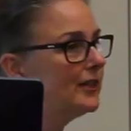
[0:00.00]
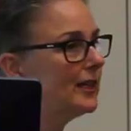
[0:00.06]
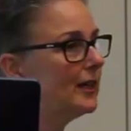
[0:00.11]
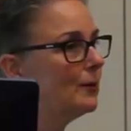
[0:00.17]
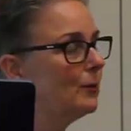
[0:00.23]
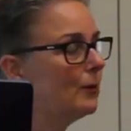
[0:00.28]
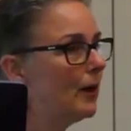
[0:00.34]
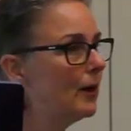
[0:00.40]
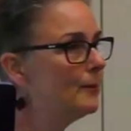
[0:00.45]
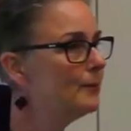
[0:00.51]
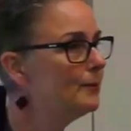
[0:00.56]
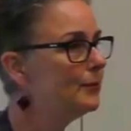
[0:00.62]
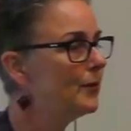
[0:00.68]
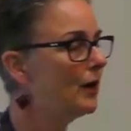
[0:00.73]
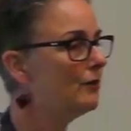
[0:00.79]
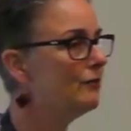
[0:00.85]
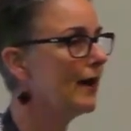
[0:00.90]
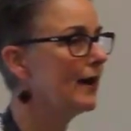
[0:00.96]
a thing
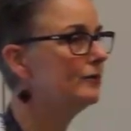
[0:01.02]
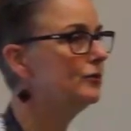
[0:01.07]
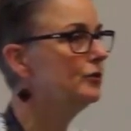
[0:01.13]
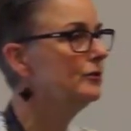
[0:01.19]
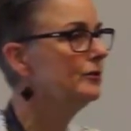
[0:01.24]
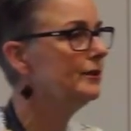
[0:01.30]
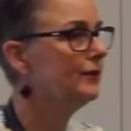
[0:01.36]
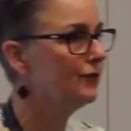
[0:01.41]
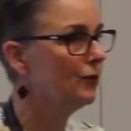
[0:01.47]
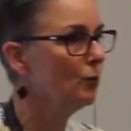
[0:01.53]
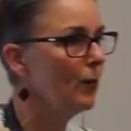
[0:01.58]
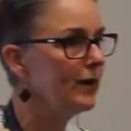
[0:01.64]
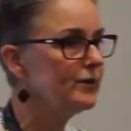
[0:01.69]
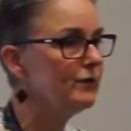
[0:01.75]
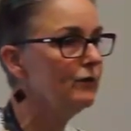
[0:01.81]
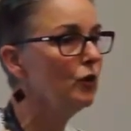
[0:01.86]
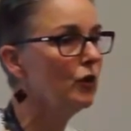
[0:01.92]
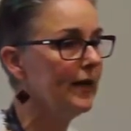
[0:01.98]
um, around different
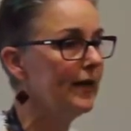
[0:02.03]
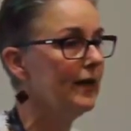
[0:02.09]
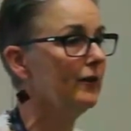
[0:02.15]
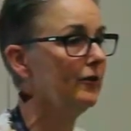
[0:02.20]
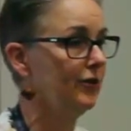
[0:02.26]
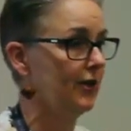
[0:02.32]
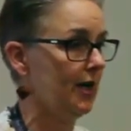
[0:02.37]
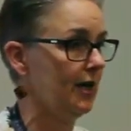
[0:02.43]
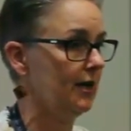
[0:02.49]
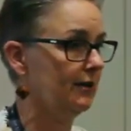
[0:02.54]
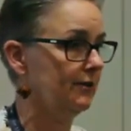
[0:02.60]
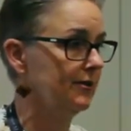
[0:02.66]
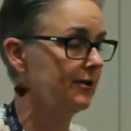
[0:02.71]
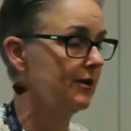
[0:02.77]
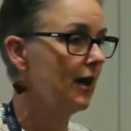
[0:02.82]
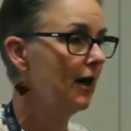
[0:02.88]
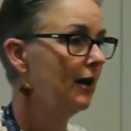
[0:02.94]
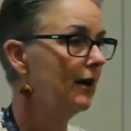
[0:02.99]
ways of looking at
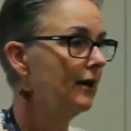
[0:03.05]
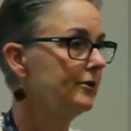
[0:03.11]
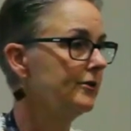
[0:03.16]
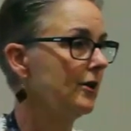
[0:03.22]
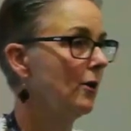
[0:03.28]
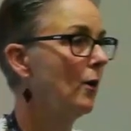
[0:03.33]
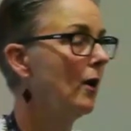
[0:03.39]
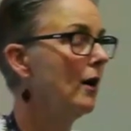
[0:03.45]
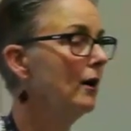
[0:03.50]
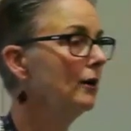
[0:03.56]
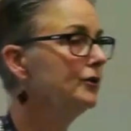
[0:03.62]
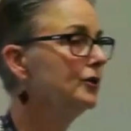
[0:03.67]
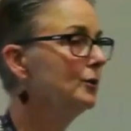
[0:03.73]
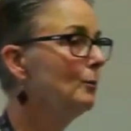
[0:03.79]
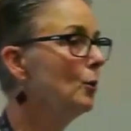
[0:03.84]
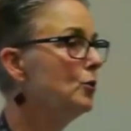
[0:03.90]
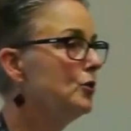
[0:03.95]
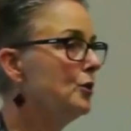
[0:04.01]
things. So I asked
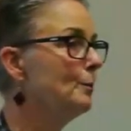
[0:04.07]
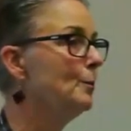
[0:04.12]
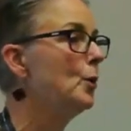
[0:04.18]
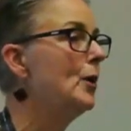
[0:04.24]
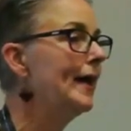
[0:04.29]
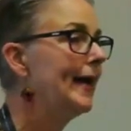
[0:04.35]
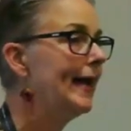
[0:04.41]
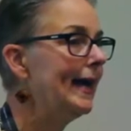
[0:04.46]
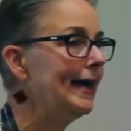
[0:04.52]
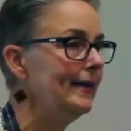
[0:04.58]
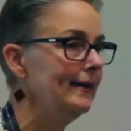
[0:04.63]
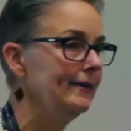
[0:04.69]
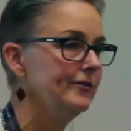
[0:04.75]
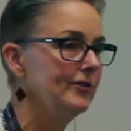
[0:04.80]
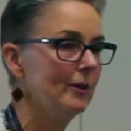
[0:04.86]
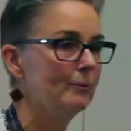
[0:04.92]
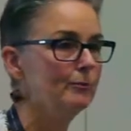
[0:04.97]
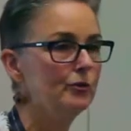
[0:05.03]
them all to bring in
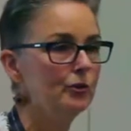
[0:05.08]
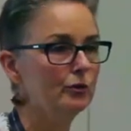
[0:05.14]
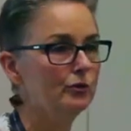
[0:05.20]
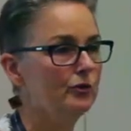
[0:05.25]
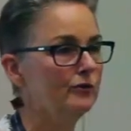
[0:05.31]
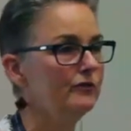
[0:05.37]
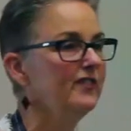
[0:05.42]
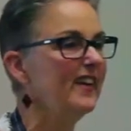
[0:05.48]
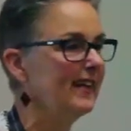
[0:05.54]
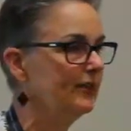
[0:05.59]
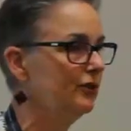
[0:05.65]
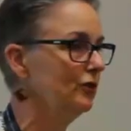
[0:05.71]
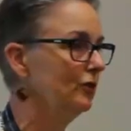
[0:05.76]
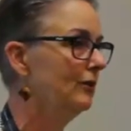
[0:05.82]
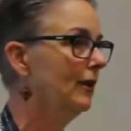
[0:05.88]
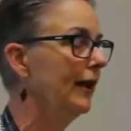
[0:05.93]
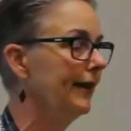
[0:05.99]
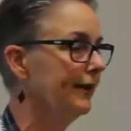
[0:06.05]
some sort of
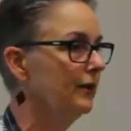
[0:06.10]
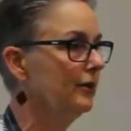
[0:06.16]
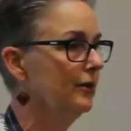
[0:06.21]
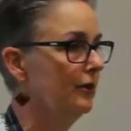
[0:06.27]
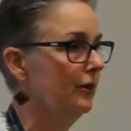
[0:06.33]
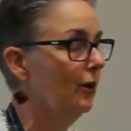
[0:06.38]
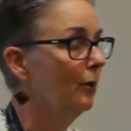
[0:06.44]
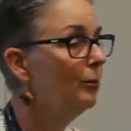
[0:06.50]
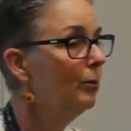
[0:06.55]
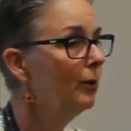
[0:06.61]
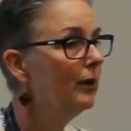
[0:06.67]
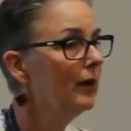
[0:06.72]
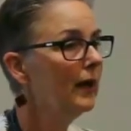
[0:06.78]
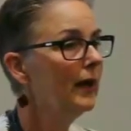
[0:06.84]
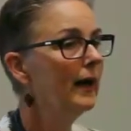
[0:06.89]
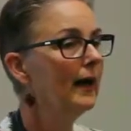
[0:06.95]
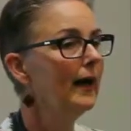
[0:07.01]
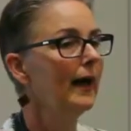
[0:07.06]
vessel like a cup.
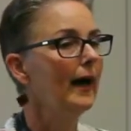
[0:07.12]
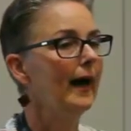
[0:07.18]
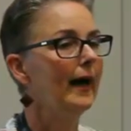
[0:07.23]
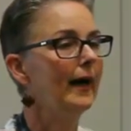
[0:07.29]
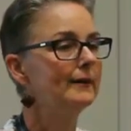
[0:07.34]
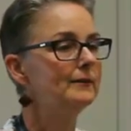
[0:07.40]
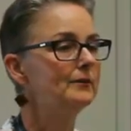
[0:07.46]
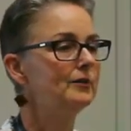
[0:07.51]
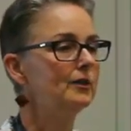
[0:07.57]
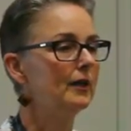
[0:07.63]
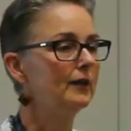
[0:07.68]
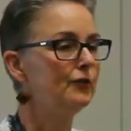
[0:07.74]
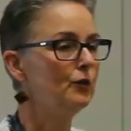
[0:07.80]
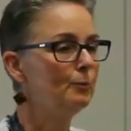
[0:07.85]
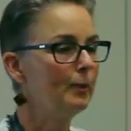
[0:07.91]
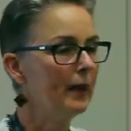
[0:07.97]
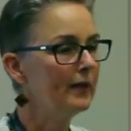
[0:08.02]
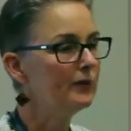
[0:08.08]
And if
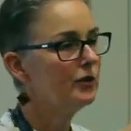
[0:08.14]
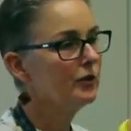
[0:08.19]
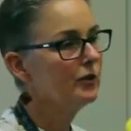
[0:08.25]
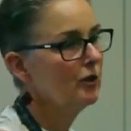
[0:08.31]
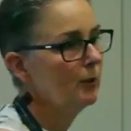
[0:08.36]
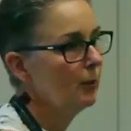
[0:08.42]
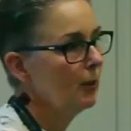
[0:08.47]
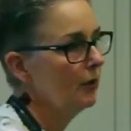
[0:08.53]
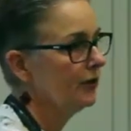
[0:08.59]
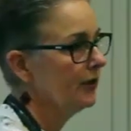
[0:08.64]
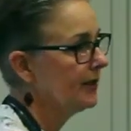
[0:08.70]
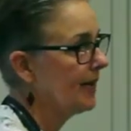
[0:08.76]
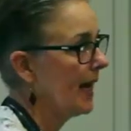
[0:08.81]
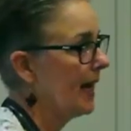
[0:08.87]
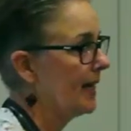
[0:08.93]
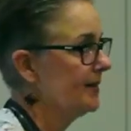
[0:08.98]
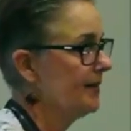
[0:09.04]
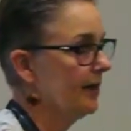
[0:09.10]
you place a cup on the
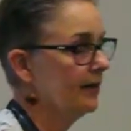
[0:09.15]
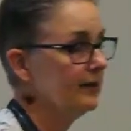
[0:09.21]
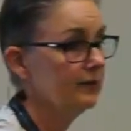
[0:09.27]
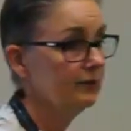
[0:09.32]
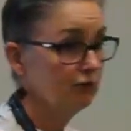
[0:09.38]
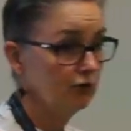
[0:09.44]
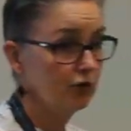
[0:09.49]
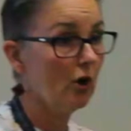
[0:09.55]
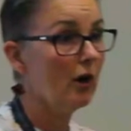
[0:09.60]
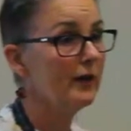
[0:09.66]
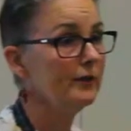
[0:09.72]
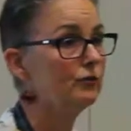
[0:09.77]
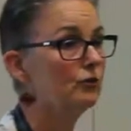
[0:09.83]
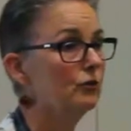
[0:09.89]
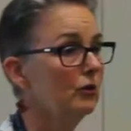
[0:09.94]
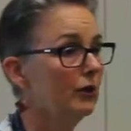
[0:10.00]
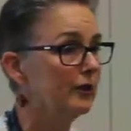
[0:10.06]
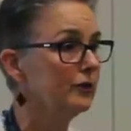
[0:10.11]
desk and try and
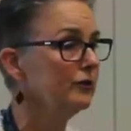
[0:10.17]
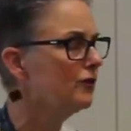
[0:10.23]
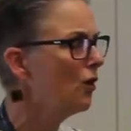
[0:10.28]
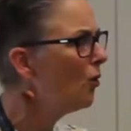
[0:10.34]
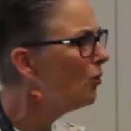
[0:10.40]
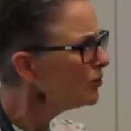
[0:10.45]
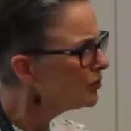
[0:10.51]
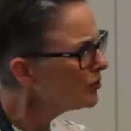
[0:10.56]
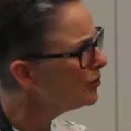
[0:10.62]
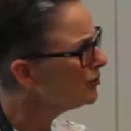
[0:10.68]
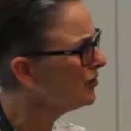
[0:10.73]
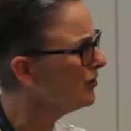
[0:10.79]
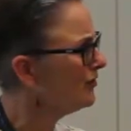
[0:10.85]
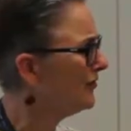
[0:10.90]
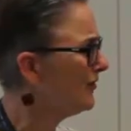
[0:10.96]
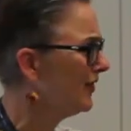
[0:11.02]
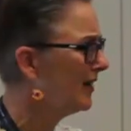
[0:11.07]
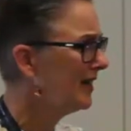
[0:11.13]
draw it, you've got all sorts
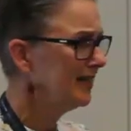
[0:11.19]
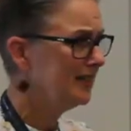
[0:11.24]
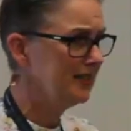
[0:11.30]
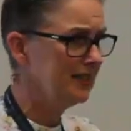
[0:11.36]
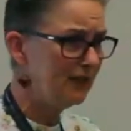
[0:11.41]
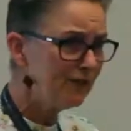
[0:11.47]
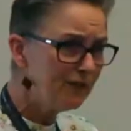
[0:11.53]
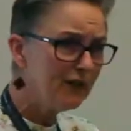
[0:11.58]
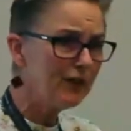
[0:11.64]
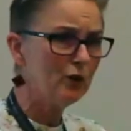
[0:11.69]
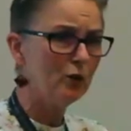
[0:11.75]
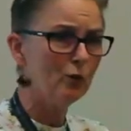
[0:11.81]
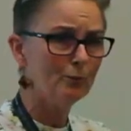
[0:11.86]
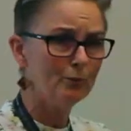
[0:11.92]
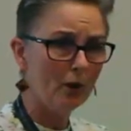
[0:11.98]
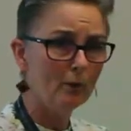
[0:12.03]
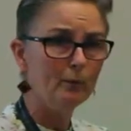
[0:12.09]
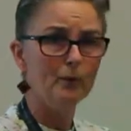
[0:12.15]
of
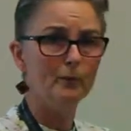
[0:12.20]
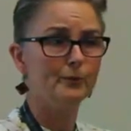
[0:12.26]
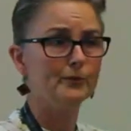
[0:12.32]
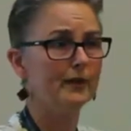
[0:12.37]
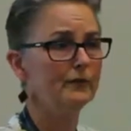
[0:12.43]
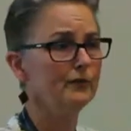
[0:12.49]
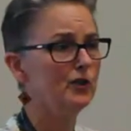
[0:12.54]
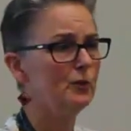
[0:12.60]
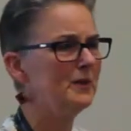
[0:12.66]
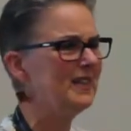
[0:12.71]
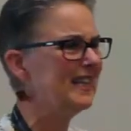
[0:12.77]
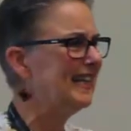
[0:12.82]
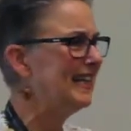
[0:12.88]
difficult problems, haven't you, with